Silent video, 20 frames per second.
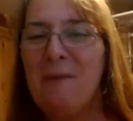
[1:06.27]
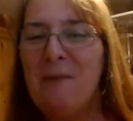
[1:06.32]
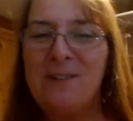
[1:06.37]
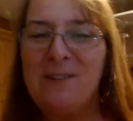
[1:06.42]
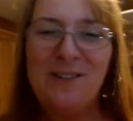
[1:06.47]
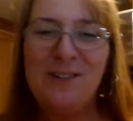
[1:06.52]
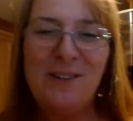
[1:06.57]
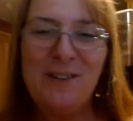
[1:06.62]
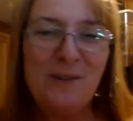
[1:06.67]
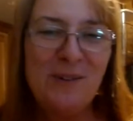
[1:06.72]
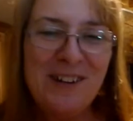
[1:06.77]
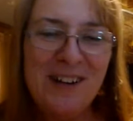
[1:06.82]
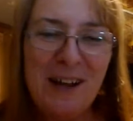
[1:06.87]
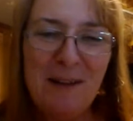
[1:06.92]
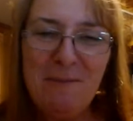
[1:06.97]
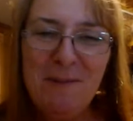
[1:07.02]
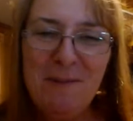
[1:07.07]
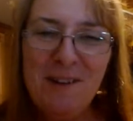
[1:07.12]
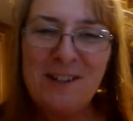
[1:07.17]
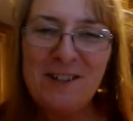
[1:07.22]
but you know what?
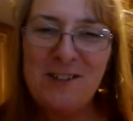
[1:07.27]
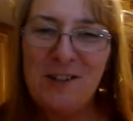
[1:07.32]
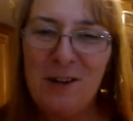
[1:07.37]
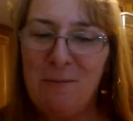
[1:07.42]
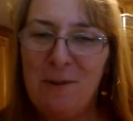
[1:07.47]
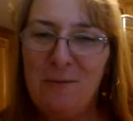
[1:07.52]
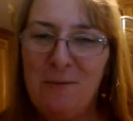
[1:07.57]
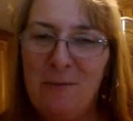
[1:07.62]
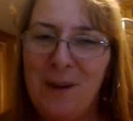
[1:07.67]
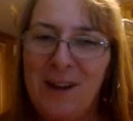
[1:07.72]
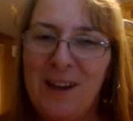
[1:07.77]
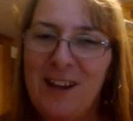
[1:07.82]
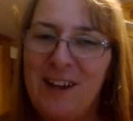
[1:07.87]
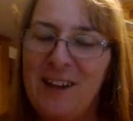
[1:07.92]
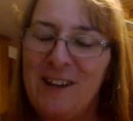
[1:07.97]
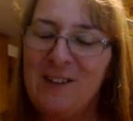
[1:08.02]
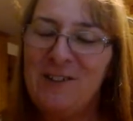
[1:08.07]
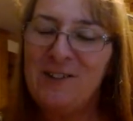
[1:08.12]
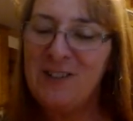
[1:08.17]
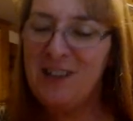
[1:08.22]
I'm not ashamed of my
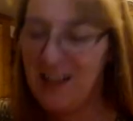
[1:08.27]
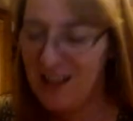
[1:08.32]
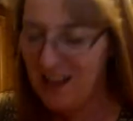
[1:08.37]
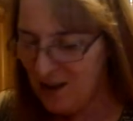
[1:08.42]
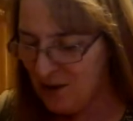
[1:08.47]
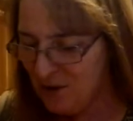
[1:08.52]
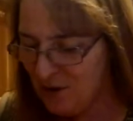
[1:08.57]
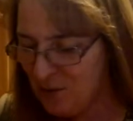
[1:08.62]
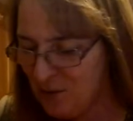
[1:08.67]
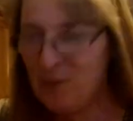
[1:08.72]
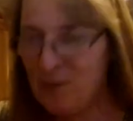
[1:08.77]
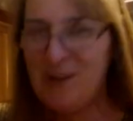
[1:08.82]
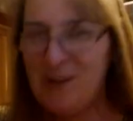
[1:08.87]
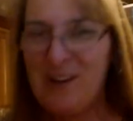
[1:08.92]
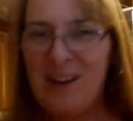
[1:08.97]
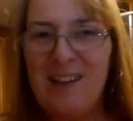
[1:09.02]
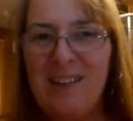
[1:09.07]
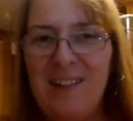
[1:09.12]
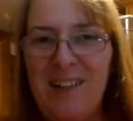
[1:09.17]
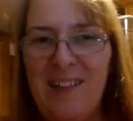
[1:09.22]
age. Would
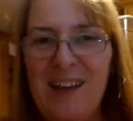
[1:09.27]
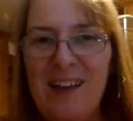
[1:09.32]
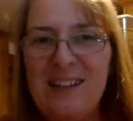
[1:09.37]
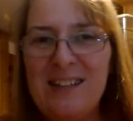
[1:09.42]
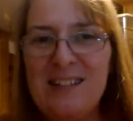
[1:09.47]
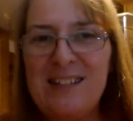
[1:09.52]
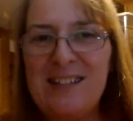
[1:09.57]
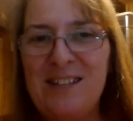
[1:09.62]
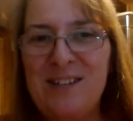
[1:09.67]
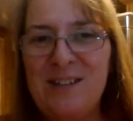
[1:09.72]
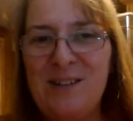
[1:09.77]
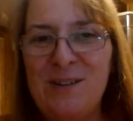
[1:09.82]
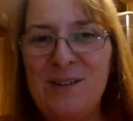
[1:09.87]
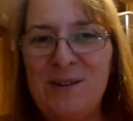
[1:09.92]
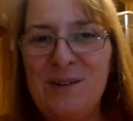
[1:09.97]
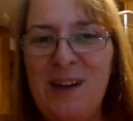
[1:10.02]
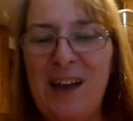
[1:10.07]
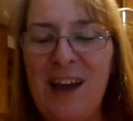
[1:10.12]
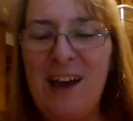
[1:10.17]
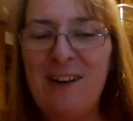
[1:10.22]
I like
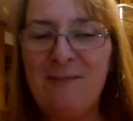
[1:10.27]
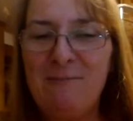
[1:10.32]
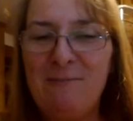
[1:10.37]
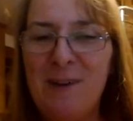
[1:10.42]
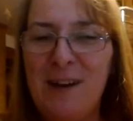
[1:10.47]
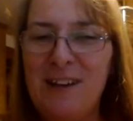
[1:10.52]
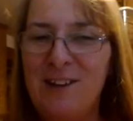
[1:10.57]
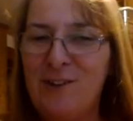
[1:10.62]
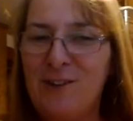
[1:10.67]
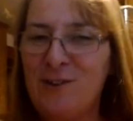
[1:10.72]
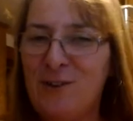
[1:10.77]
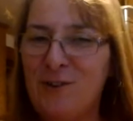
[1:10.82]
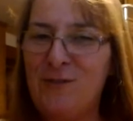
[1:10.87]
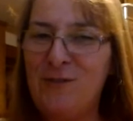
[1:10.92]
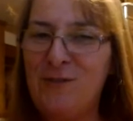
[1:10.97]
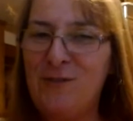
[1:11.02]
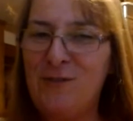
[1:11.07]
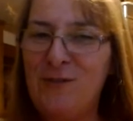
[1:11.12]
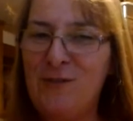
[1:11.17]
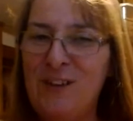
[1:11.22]
to have my younger
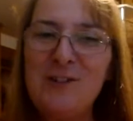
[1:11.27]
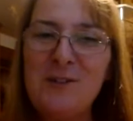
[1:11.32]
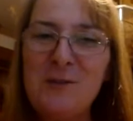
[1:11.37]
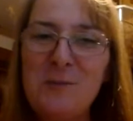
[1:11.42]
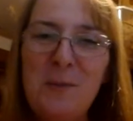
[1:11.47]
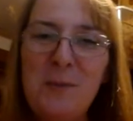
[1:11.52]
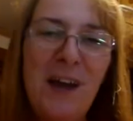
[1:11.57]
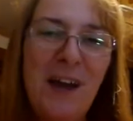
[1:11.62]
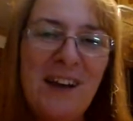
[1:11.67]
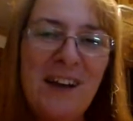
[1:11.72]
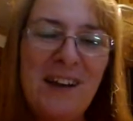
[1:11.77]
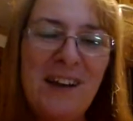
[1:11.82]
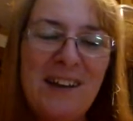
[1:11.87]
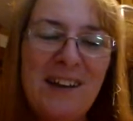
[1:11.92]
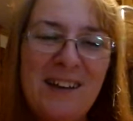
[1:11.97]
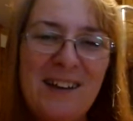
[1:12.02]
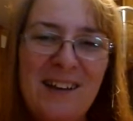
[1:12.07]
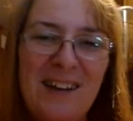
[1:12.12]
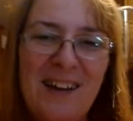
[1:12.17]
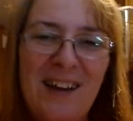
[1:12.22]
features back?
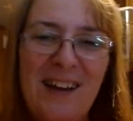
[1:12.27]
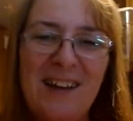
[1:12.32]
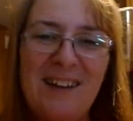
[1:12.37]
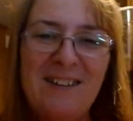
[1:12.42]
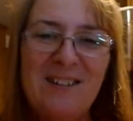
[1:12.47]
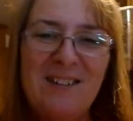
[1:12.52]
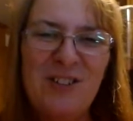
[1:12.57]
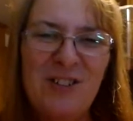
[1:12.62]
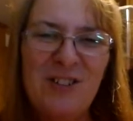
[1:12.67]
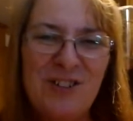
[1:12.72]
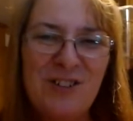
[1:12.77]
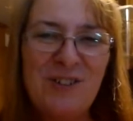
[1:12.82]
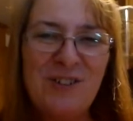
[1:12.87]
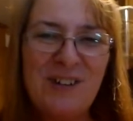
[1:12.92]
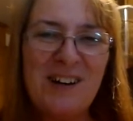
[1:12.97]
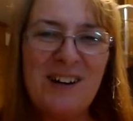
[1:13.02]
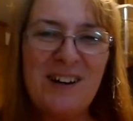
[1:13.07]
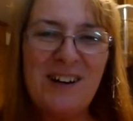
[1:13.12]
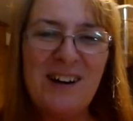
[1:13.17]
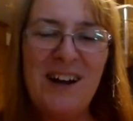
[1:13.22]

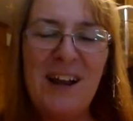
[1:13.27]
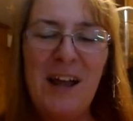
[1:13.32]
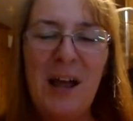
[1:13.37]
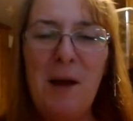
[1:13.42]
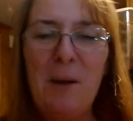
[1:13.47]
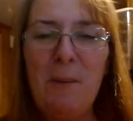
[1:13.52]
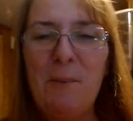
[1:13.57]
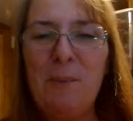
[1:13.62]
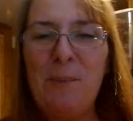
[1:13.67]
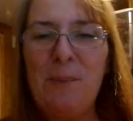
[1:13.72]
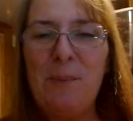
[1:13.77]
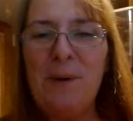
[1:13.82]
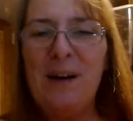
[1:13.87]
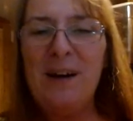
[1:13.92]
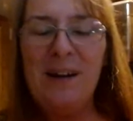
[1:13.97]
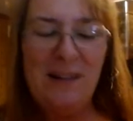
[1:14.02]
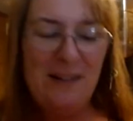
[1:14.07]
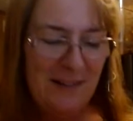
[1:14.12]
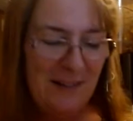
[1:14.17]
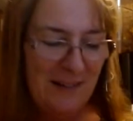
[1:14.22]
Sure.
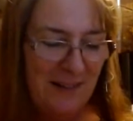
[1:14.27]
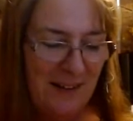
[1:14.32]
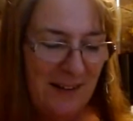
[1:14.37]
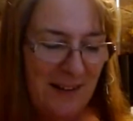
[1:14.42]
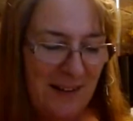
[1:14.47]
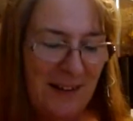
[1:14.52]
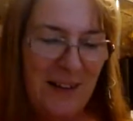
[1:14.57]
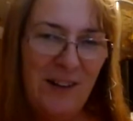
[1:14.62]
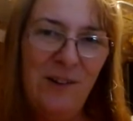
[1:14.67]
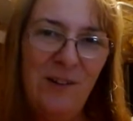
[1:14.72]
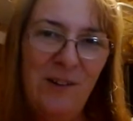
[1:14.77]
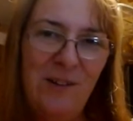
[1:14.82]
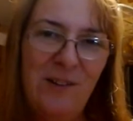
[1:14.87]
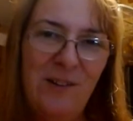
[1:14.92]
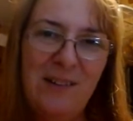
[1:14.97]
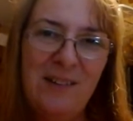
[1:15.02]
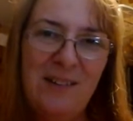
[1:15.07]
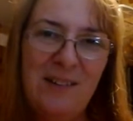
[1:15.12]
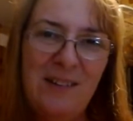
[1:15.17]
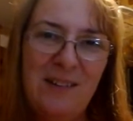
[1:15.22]
But, you know,
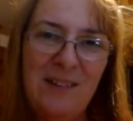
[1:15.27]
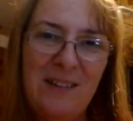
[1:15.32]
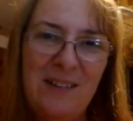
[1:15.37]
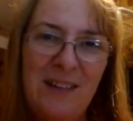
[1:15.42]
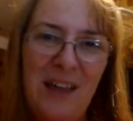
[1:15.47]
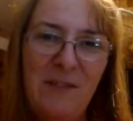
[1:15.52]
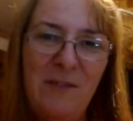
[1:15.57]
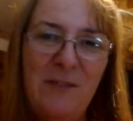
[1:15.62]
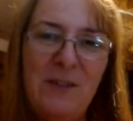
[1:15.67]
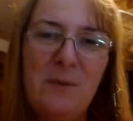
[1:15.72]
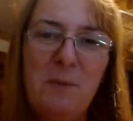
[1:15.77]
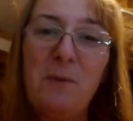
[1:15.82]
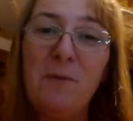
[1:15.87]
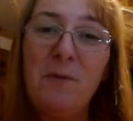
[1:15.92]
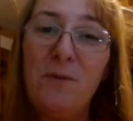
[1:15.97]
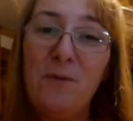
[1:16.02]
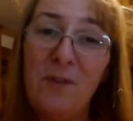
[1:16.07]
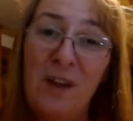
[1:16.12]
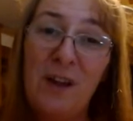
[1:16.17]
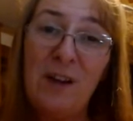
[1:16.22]
life has been
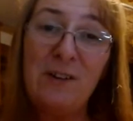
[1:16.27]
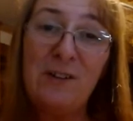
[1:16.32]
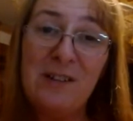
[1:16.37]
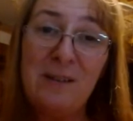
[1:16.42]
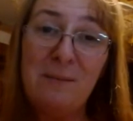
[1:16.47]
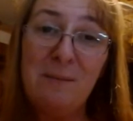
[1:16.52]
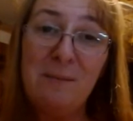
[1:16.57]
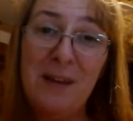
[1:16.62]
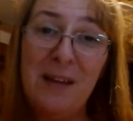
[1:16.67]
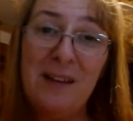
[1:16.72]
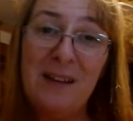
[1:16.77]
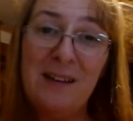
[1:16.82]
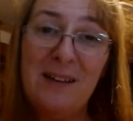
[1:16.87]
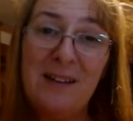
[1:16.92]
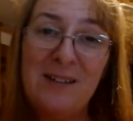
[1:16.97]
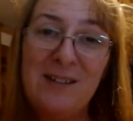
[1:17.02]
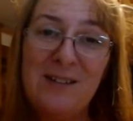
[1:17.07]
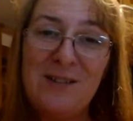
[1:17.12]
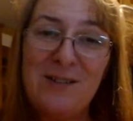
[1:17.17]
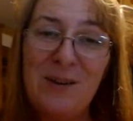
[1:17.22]
fair to me.
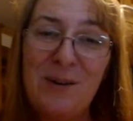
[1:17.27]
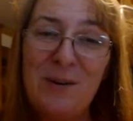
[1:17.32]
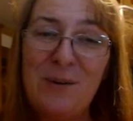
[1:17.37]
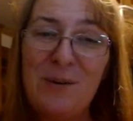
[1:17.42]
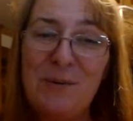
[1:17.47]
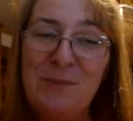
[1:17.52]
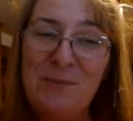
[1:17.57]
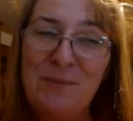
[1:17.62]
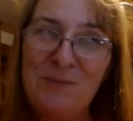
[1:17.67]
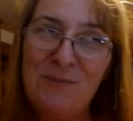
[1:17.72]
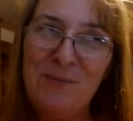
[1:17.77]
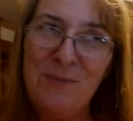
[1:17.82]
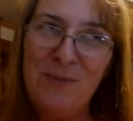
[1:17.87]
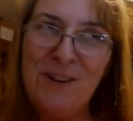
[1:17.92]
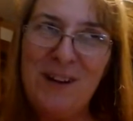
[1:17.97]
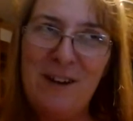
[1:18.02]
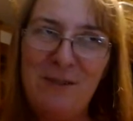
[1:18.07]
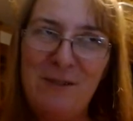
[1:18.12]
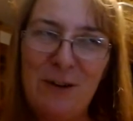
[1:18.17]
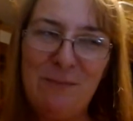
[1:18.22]
So,
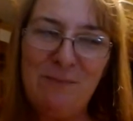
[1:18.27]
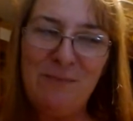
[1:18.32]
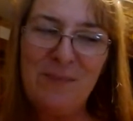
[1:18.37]
whatever.